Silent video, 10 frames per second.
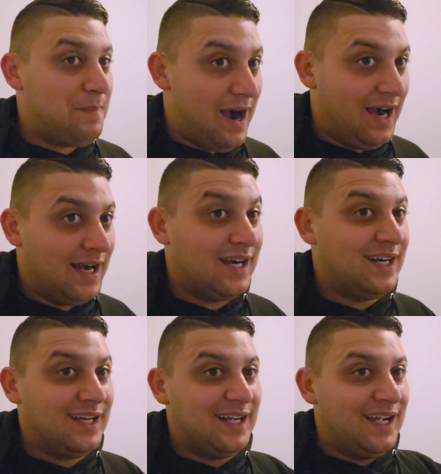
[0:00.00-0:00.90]
But
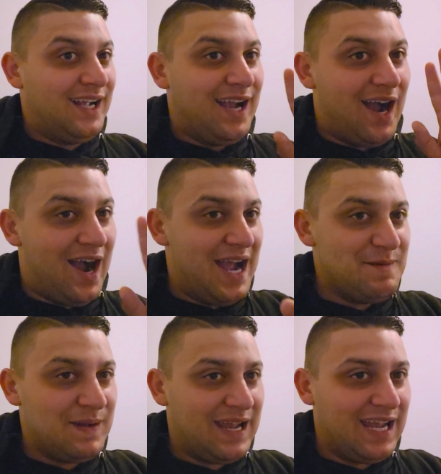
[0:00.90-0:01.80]

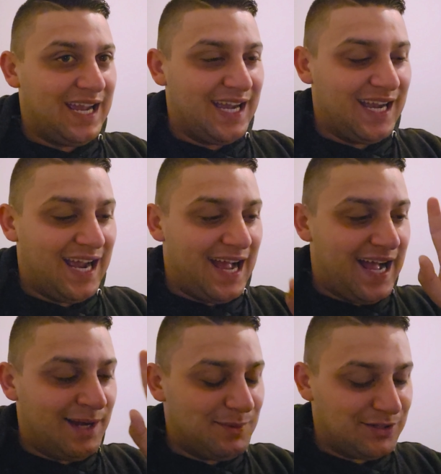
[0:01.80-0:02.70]
I'm here
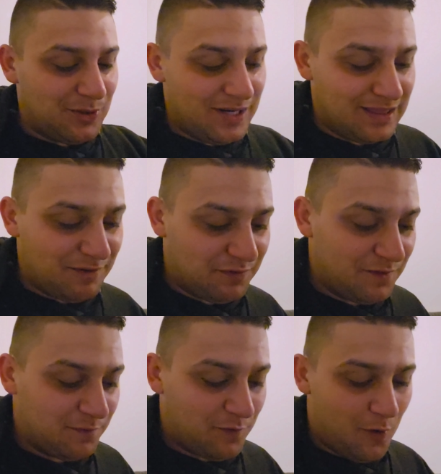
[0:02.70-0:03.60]
and we're doing a
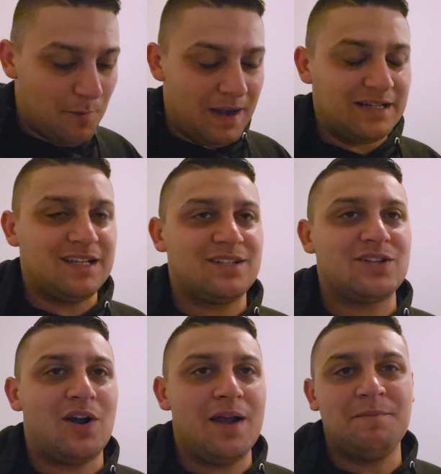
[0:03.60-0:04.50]
different format this
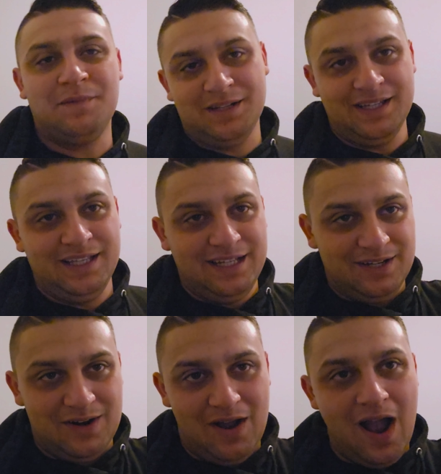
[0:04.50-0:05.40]
time.
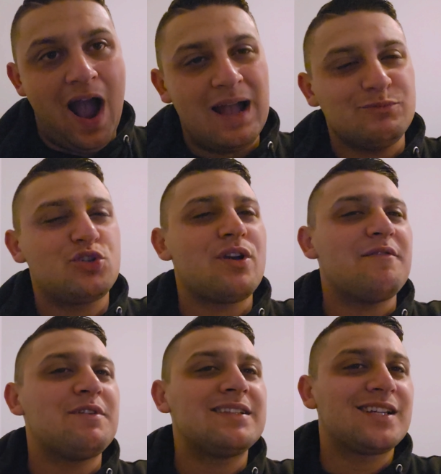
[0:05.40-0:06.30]
I'm
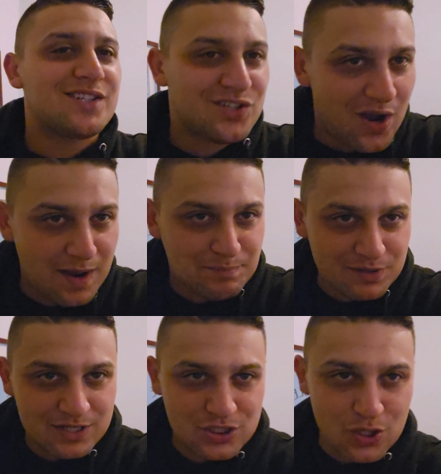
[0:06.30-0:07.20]
travelling to
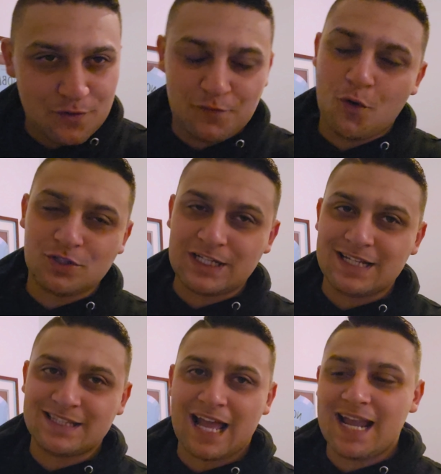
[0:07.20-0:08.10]
Cyprus for
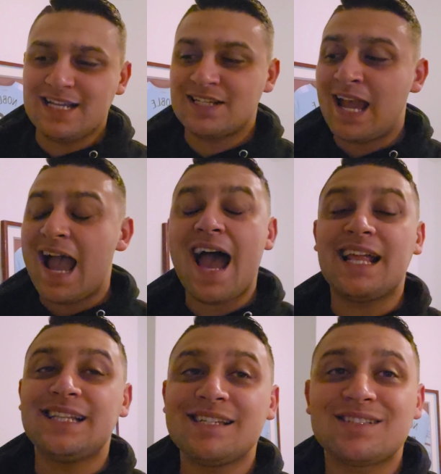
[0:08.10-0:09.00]
10 days.
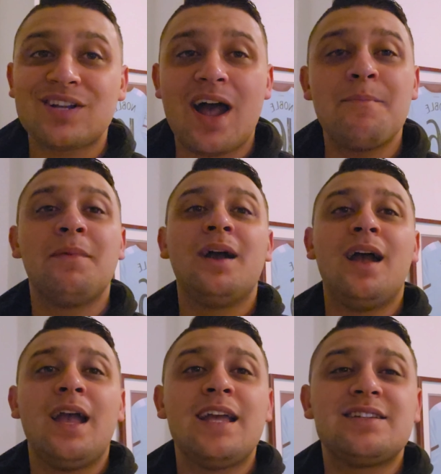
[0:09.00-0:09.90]
And this time,
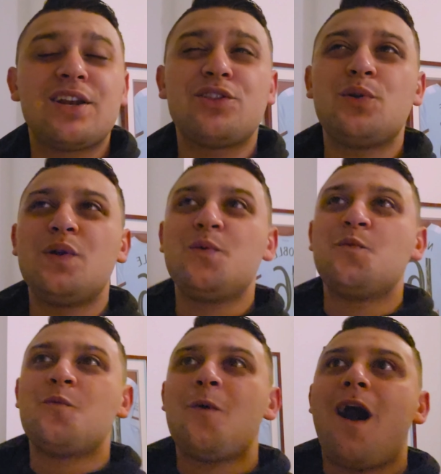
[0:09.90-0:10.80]
instead of
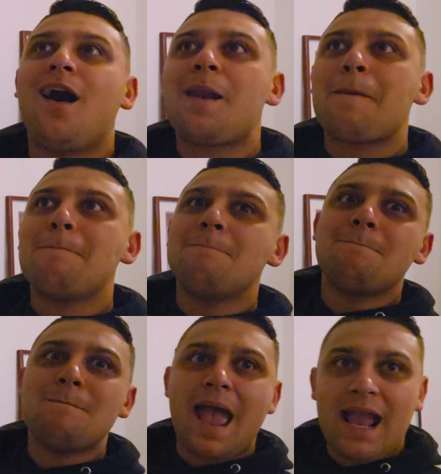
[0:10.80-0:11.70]
doing
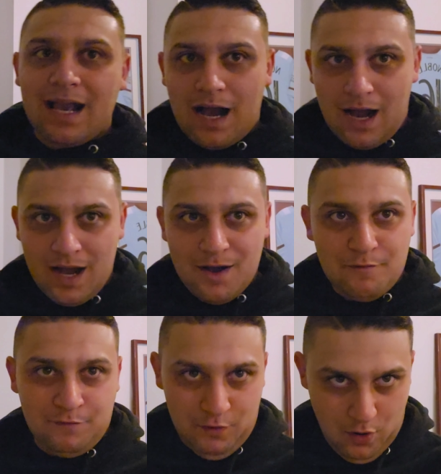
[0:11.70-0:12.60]
one mega
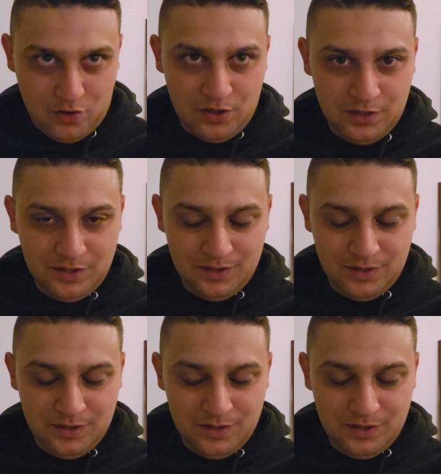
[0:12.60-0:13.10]
vlog,